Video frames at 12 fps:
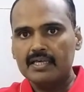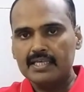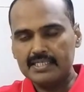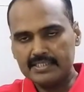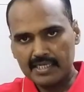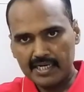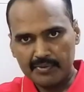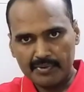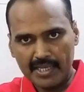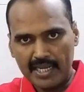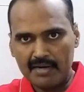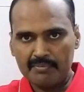each and
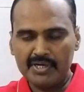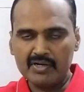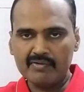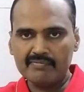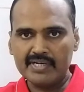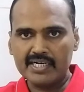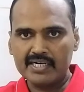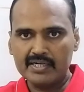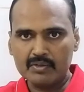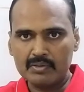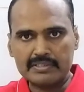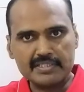every element of that
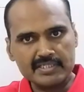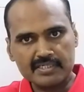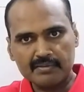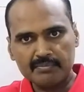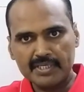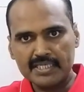control system